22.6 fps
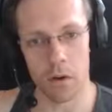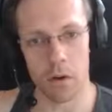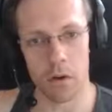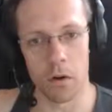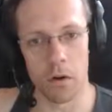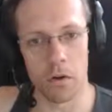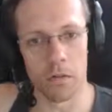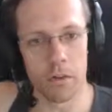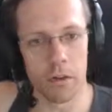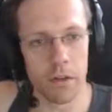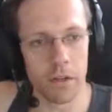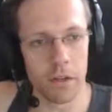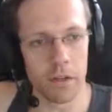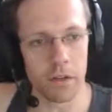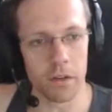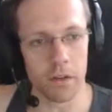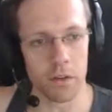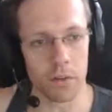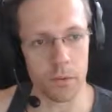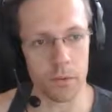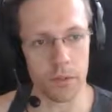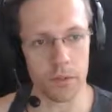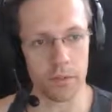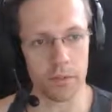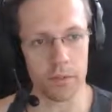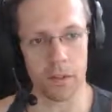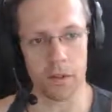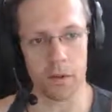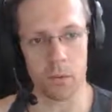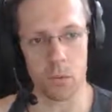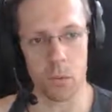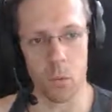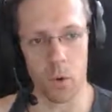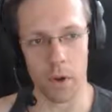of
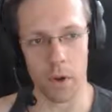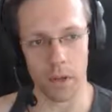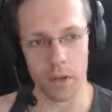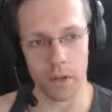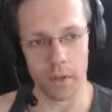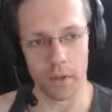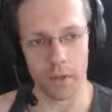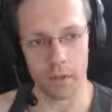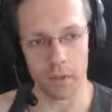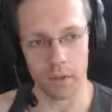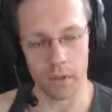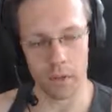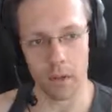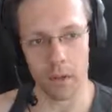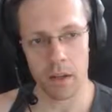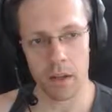increasing weights,